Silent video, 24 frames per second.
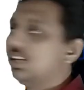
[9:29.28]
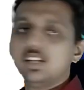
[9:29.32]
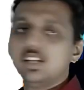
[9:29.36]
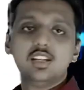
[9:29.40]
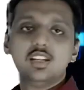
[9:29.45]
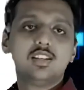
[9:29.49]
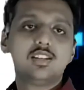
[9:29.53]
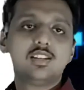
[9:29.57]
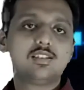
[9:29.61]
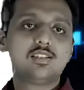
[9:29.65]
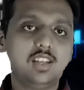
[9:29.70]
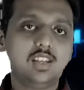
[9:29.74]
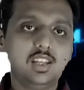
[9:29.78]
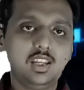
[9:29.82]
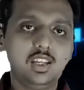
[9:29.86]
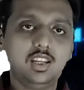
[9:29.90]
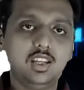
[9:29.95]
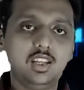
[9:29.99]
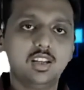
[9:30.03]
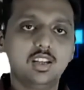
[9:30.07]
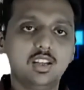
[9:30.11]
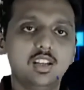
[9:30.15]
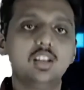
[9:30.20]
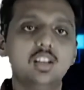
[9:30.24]
C
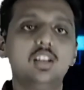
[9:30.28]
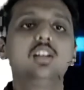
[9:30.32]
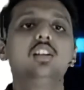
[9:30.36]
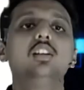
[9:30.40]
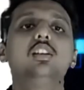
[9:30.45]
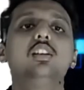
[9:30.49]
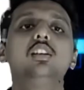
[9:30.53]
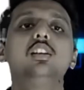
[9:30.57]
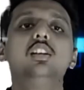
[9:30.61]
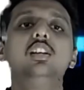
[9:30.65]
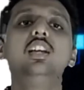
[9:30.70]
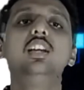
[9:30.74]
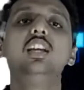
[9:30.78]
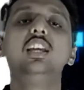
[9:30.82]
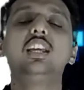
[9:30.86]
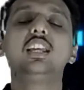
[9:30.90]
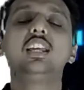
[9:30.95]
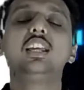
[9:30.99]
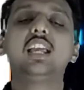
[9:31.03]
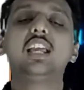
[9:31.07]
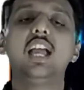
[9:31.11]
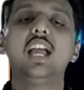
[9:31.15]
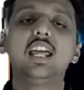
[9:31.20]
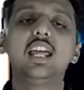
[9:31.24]
D
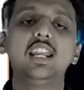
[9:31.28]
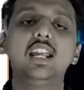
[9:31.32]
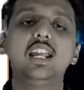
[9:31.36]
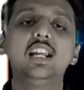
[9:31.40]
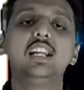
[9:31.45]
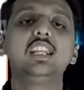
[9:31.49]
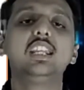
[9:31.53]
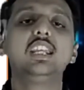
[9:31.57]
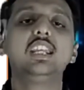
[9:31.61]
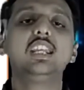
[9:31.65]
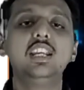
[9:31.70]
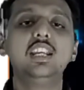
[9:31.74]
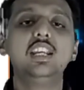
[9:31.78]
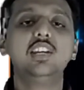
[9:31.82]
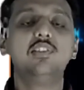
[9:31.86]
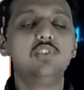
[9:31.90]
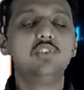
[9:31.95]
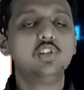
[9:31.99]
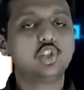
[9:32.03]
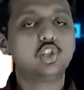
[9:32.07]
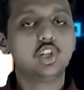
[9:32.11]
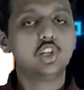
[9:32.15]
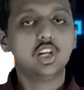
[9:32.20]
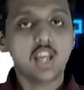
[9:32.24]
caret E
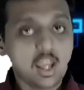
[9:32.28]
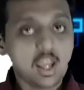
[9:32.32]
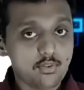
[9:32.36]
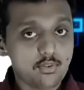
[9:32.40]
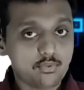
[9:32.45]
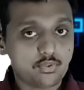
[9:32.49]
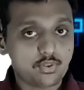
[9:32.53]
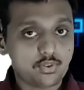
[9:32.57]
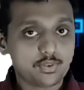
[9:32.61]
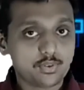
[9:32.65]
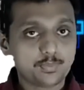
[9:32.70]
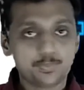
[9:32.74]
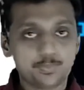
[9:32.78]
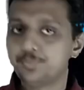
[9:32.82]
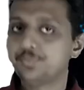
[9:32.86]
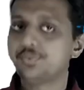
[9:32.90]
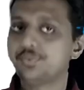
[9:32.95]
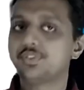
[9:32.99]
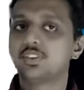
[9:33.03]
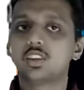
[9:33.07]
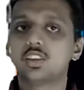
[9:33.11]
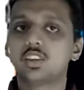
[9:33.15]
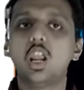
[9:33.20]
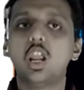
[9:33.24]
division F.
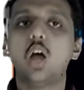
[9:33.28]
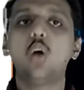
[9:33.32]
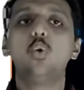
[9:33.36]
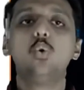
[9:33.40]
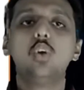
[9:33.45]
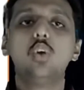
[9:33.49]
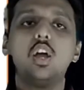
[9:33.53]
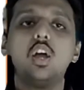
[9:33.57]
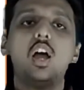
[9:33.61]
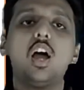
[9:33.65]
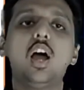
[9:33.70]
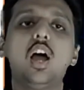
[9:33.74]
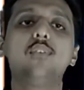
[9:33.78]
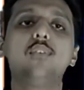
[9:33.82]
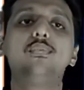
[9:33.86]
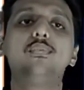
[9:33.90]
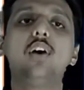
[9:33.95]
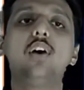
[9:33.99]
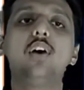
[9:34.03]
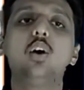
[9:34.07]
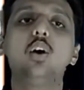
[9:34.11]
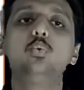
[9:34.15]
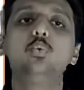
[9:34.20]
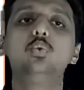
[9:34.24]
Now I
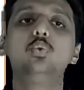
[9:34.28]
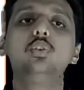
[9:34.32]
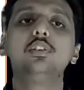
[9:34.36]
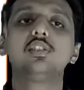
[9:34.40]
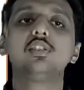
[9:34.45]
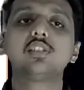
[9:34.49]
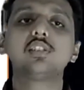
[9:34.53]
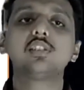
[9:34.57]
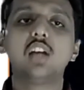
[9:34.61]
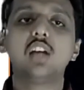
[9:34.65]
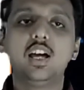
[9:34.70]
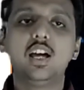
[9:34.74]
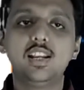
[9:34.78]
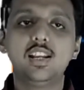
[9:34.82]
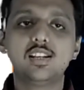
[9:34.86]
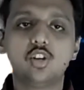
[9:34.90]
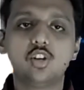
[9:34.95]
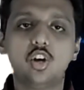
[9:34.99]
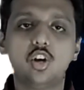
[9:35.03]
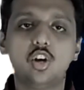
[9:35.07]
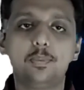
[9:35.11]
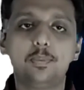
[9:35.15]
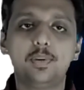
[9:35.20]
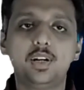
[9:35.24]
found star as a
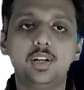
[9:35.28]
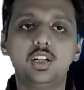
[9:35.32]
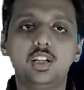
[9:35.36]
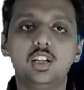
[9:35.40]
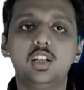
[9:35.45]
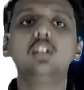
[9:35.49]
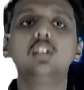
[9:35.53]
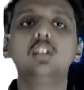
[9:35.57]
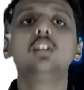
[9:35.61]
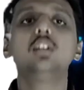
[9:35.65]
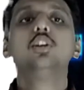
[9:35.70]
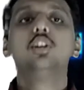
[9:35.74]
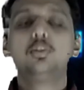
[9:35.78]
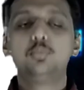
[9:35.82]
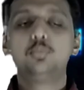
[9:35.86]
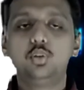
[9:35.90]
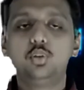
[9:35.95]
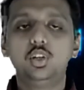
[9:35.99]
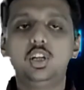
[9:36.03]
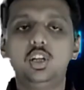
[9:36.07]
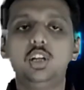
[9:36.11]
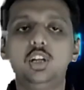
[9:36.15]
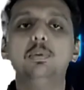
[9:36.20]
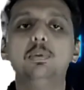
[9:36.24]
operator, put
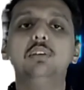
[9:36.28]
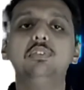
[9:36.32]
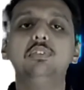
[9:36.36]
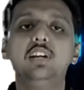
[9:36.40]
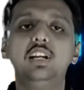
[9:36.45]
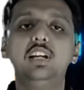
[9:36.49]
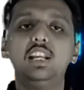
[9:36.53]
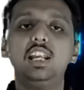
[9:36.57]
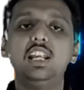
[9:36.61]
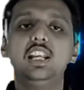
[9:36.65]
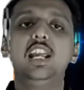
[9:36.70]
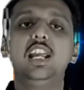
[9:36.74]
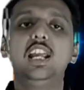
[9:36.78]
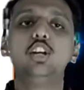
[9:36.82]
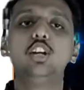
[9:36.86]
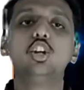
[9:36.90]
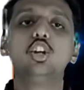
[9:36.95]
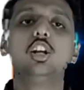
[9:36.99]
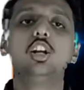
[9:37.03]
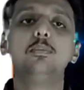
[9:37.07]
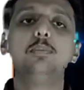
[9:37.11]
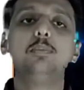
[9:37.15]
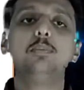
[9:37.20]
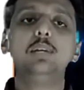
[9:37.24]
it between A
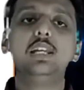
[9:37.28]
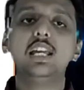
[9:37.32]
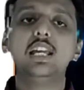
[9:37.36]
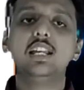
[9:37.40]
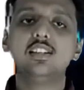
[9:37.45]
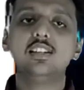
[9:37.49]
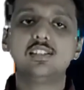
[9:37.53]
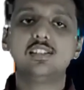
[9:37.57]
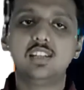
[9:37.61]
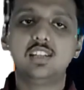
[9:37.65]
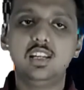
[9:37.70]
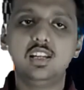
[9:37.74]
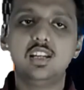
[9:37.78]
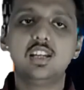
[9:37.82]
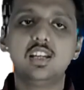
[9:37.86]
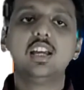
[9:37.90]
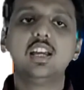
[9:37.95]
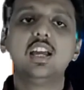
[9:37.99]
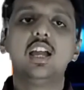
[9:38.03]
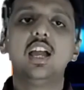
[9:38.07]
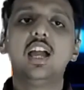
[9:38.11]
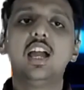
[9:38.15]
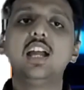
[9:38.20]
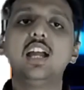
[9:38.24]
dollar B and C,
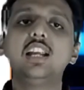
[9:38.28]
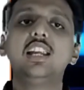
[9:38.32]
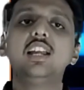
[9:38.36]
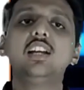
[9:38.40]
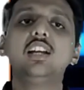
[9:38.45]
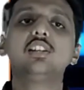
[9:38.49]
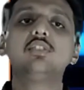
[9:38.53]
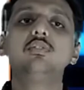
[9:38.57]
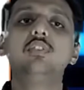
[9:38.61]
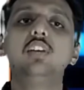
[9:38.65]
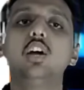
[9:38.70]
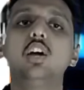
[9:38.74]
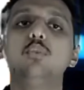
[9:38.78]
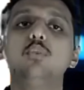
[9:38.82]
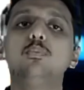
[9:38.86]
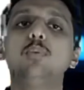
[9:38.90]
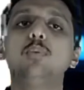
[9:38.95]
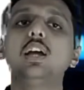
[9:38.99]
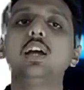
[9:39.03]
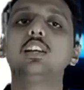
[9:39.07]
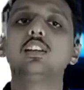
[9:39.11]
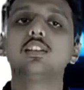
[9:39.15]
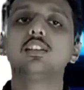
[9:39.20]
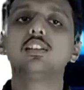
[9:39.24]
and next we have
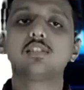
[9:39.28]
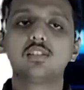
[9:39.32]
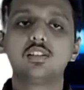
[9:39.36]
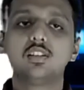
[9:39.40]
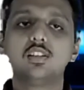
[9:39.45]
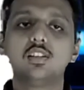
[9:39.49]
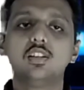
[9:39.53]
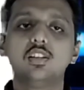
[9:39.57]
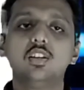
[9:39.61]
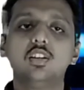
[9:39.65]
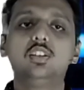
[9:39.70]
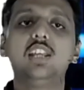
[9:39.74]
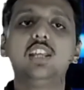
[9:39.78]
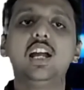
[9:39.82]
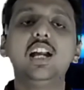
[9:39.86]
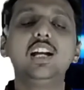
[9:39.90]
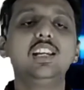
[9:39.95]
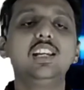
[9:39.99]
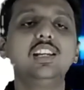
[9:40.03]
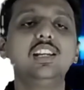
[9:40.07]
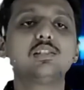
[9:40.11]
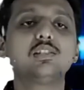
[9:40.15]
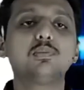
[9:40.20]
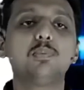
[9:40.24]
minus. So that
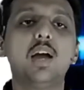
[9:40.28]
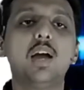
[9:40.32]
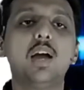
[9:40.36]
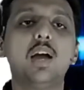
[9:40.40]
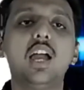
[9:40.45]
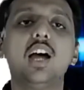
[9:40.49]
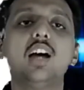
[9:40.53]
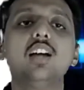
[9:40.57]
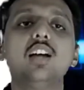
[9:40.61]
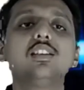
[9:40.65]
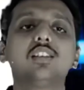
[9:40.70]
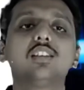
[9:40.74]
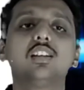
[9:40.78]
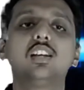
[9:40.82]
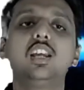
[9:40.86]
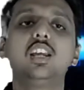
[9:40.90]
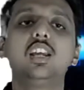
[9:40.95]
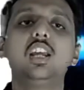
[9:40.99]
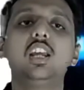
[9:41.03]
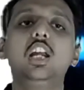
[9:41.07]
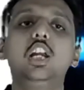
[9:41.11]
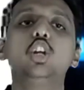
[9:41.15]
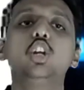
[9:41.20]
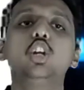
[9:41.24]
is my answer,
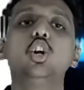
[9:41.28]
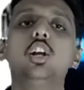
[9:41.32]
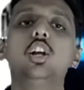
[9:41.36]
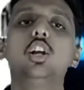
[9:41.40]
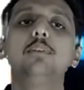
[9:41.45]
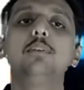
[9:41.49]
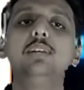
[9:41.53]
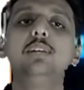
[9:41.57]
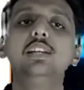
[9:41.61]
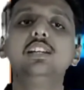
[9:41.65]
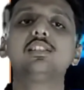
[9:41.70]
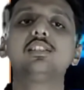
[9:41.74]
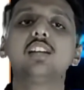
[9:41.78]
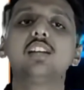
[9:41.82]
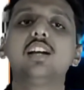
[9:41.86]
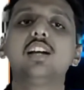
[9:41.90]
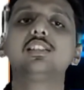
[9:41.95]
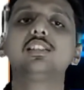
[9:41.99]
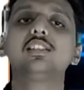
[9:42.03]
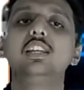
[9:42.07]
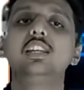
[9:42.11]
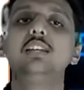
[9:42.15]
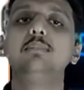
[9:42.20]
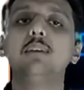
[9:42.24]
A dollar B star
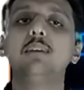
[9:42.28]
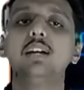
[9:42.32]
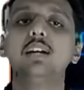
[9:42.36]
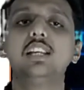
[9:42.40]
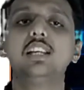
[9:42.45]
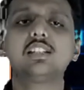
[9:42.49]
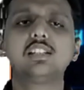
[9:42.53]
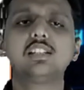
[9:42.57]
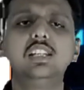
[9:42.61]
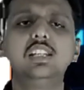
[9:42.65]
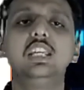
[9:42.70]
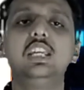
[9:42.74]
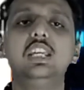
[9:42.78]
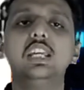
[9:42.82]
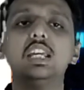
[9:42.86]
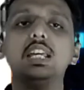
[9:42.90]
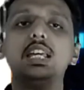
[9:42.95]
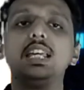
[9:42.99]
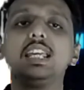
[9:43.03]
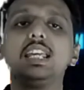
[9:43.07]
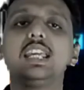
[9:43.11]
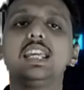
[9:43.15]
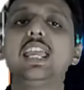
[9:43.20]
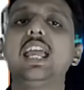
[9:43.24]
C minus D
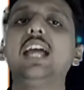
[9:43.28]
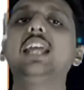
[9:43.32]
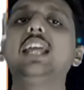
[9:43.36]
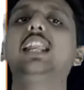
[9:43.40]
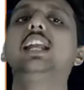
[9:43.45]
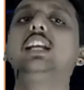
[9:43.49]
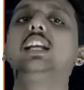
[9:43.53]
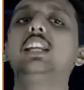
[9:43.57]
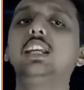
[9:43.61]
caret